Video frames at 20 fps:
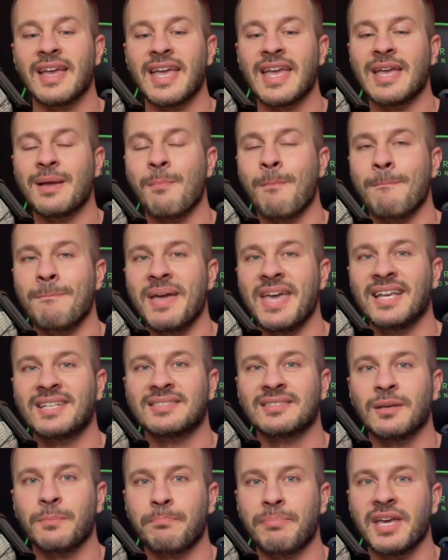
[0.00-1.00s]
It makes
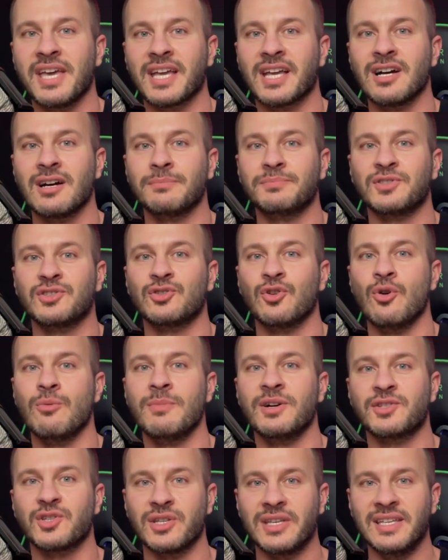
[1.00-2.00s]
the pickup so
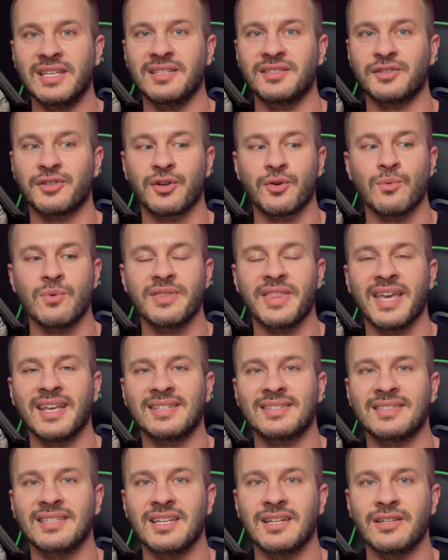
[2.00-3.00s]
much easier when they
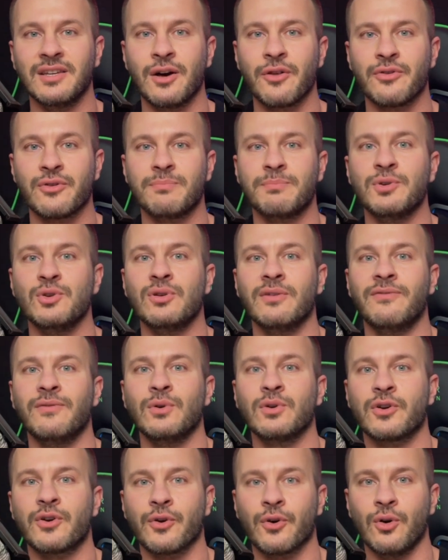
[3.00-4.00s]
see another
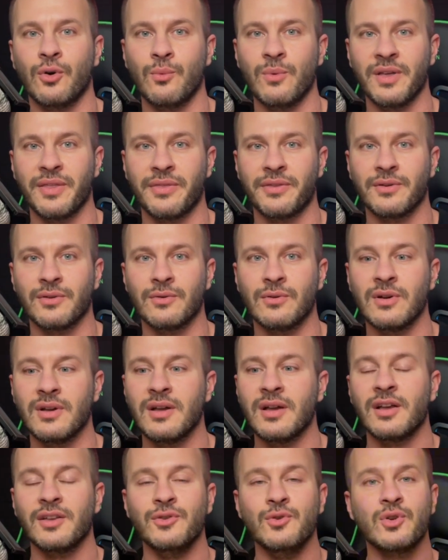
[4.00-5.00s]
beautiful girl with you
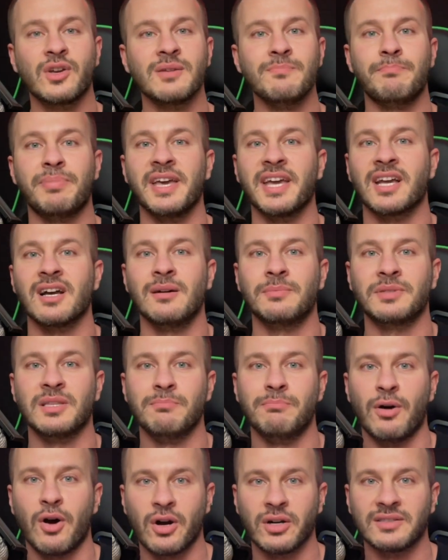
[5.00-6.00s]
you can pick up the
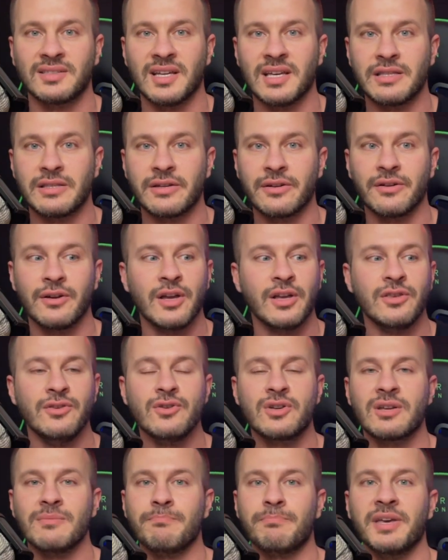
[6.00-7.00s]
bartender. You
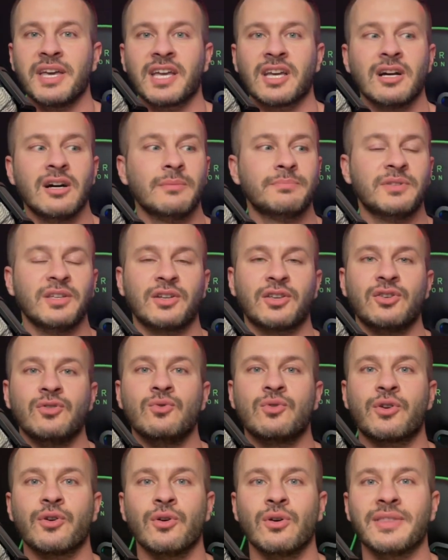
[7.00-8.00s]
can pick up the
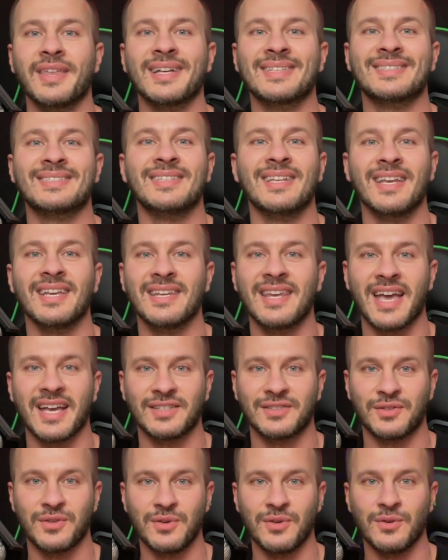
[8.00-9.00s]
cute girl that's sitting
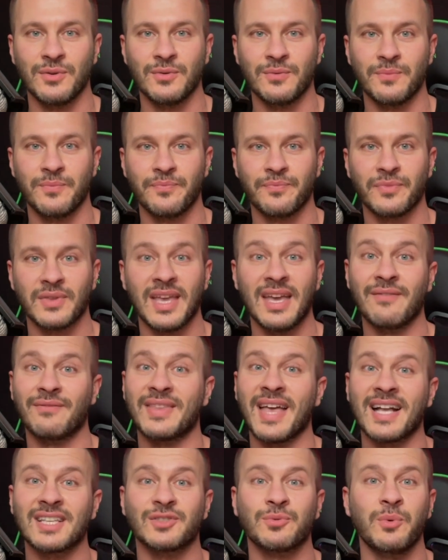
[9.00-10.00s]
next to you. If
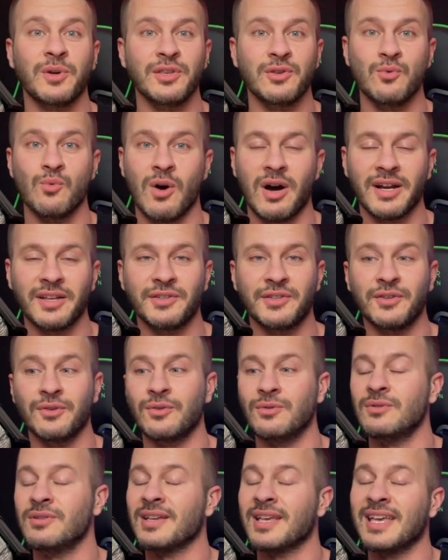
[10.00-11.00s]
that's what you want to
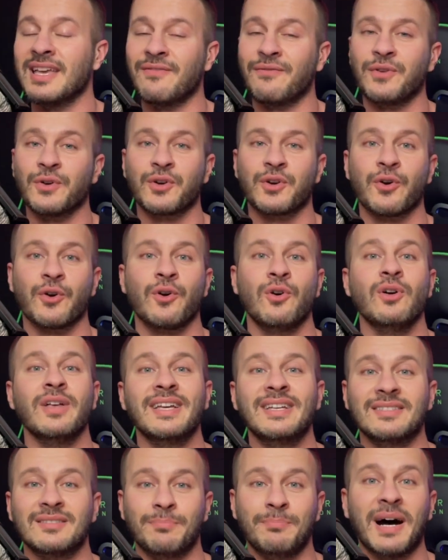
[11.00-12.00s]
do, if your girl
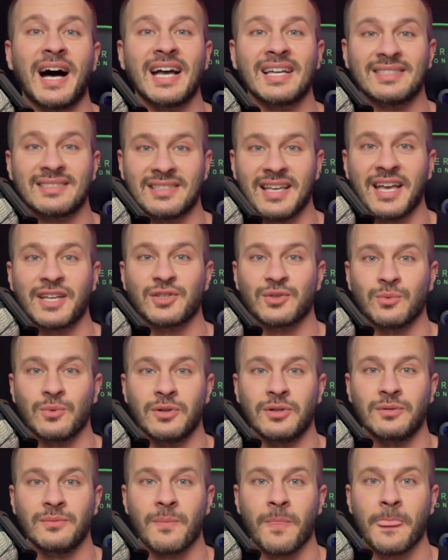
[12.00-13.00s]
is
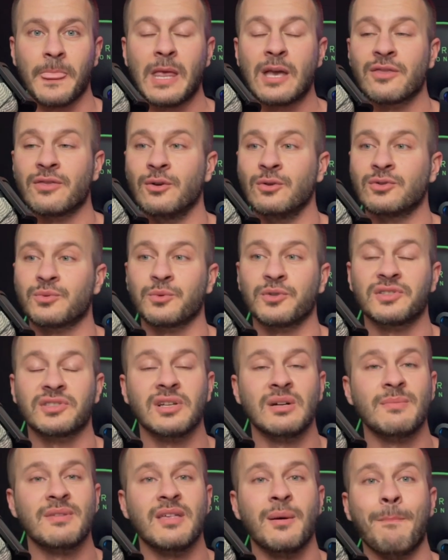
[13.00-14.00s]
bisexual. Those were
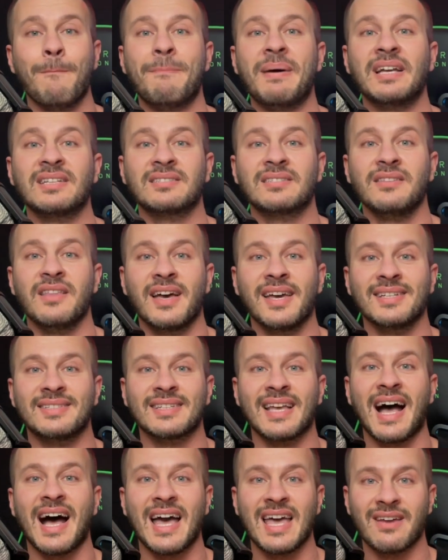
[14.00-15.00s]
some of the best nights
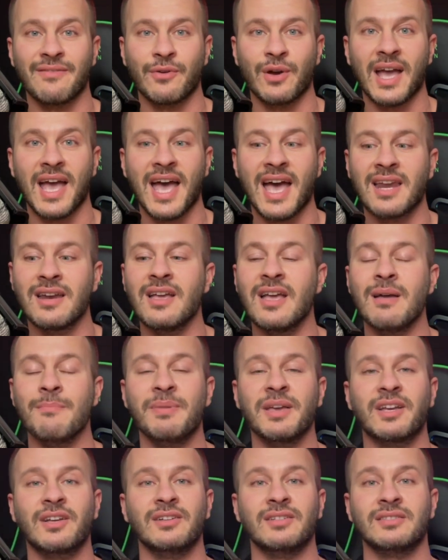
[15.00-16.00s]
I ever had
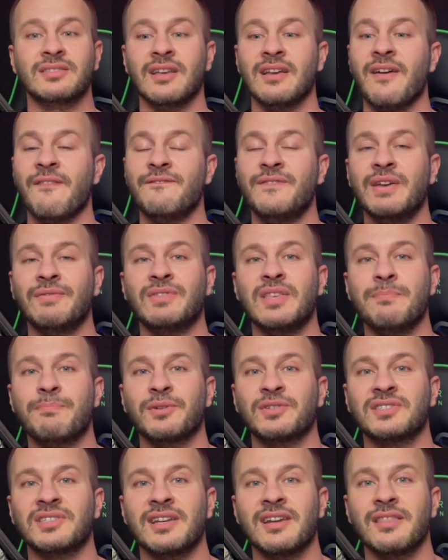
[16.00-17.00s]
because
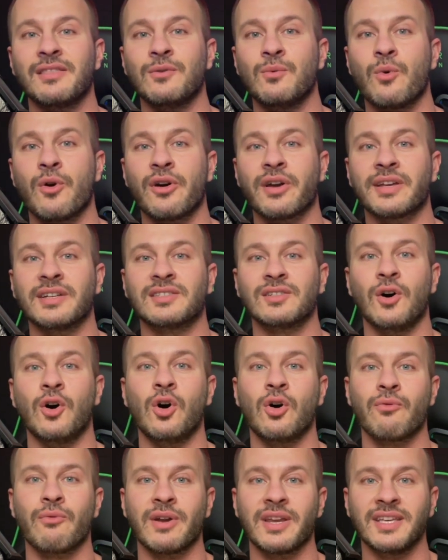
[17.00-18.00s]
50% of the work is
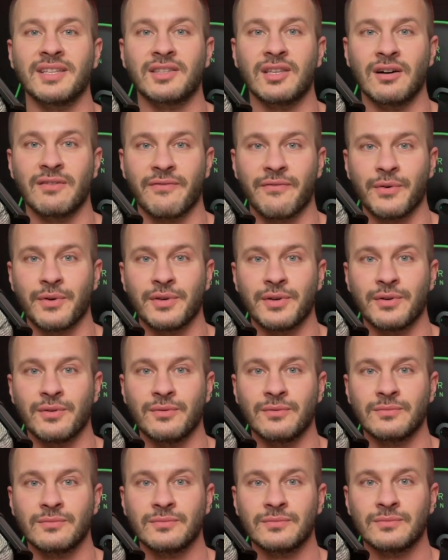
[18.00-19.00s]
already done for you
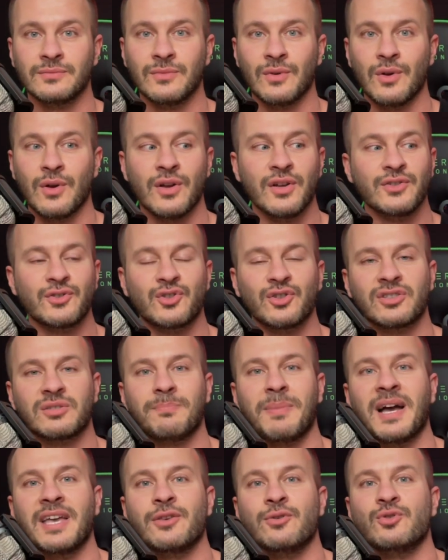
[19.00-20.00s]
just
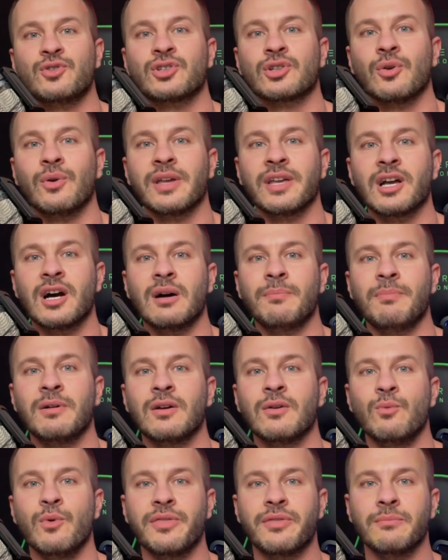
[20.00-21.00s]
by you showing up
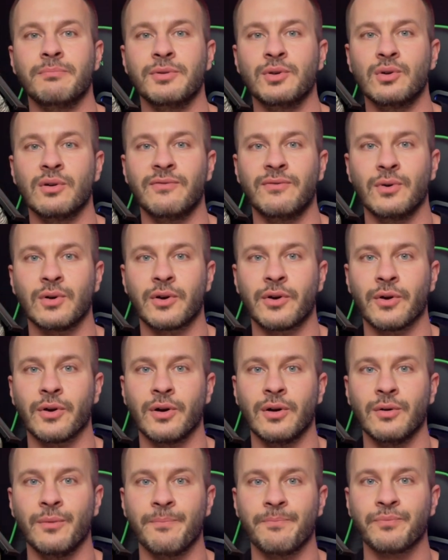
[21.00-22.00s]
with a beautiful
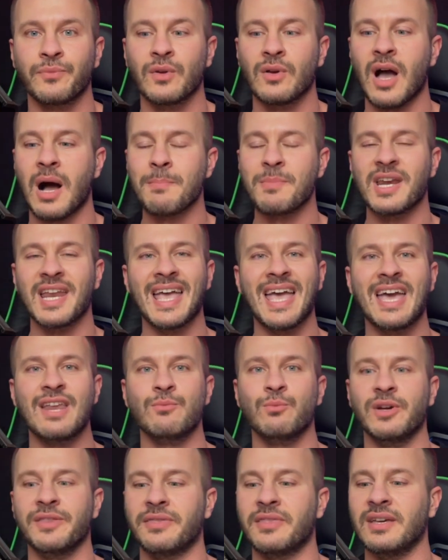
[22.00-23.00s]
girl. I'm going to end
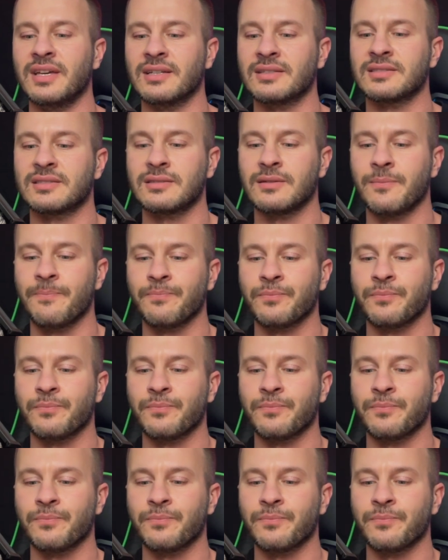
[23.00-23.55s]
with this.